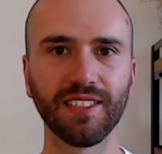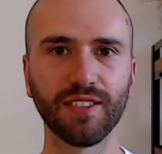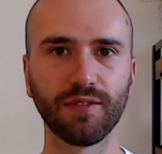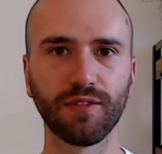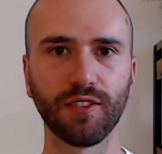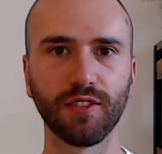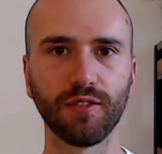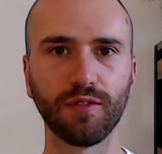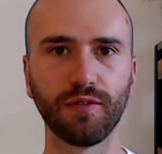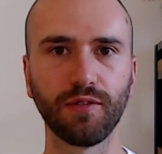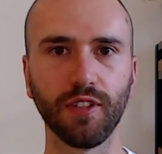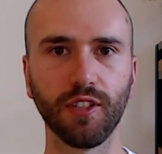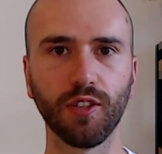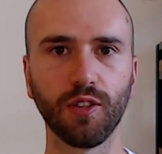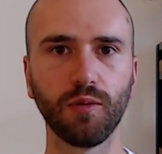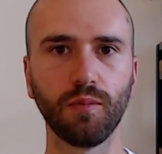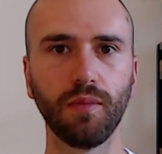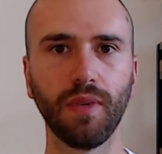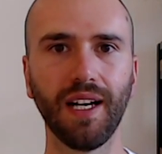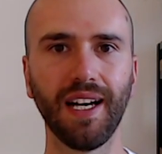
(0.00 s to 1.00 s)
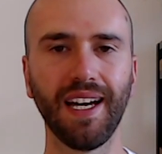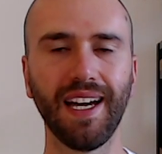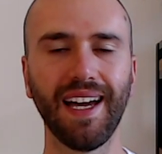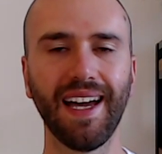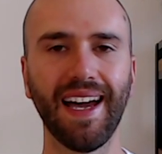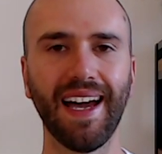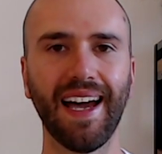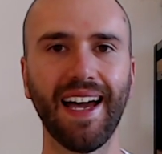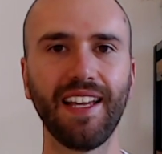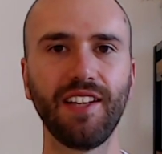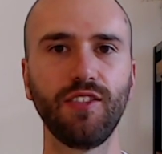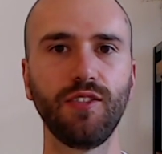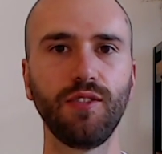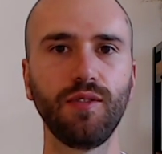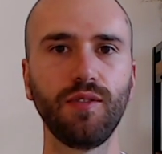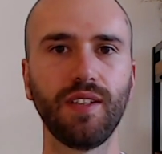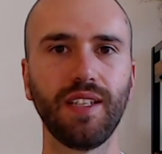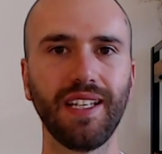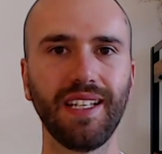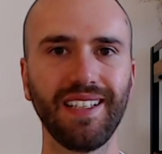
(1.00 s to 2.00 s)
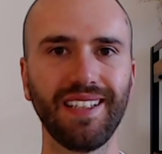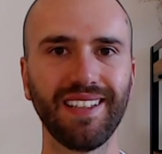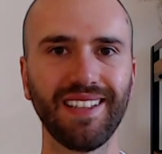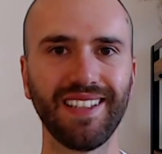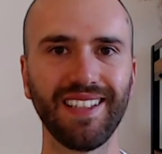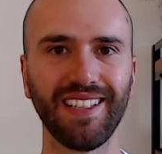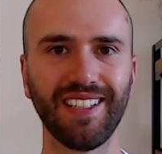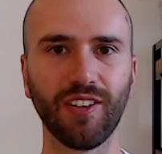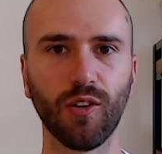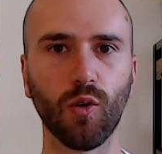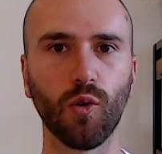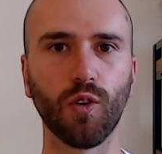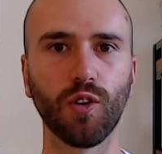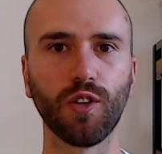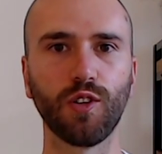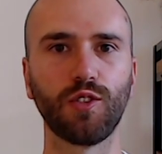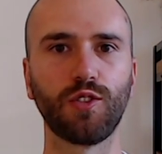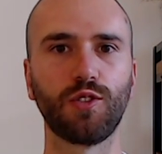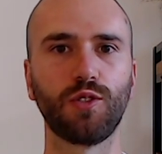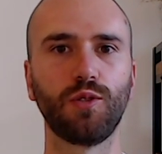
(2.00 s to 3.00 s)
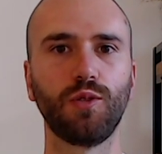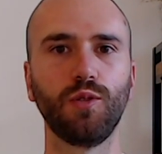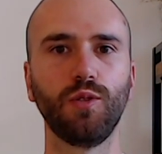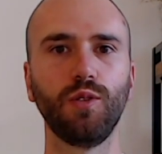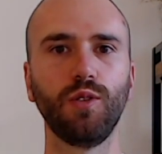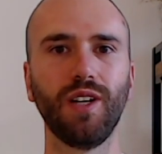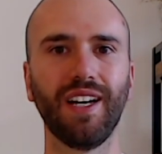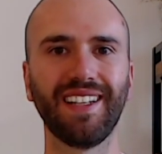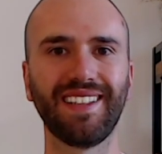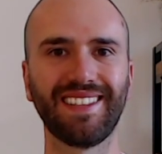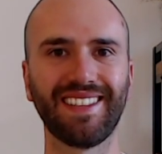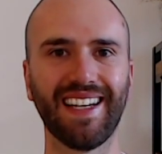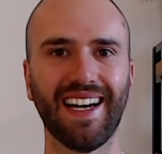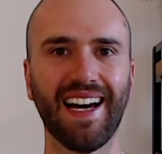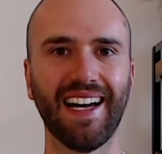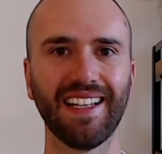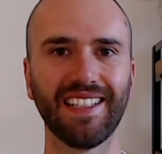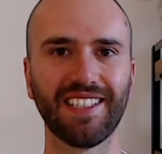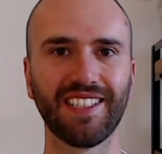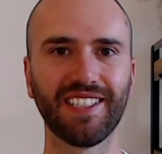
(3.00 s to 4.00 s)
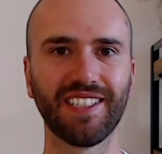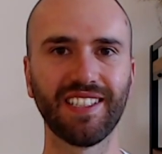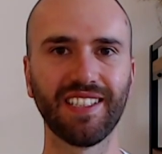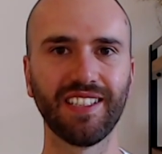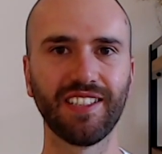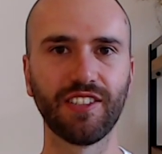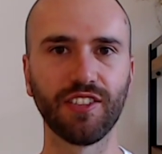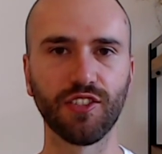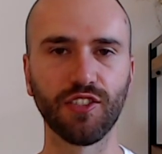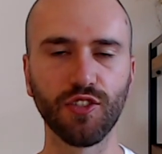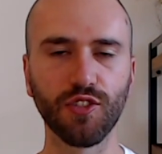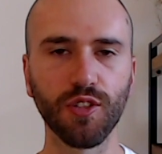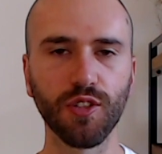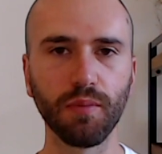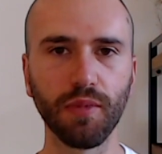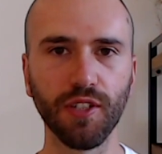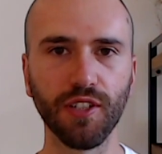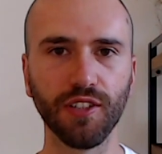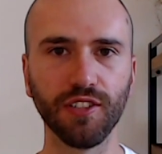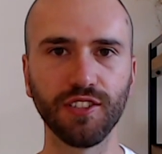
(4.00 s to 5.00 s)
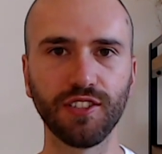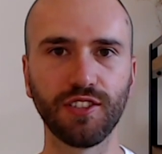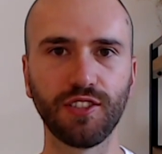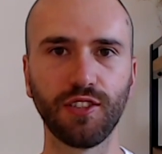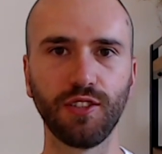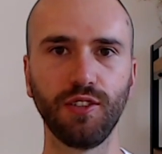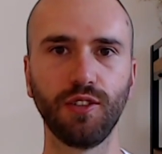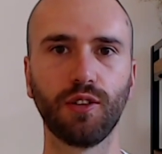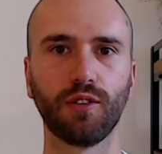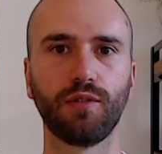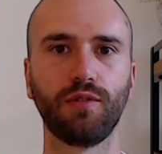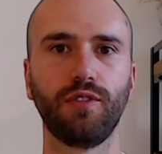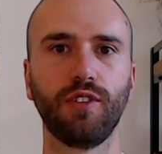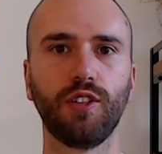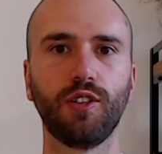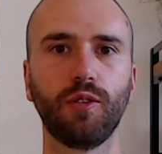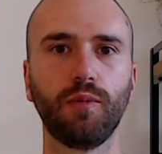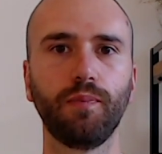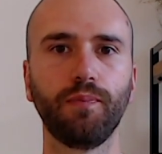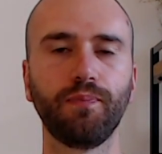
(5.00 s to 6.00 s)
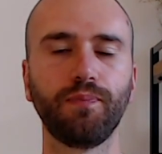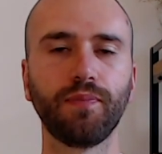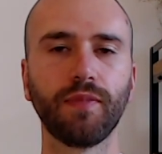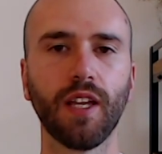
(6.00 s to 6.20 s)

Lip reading: for a film, and you need it in order to attach distributors to your film.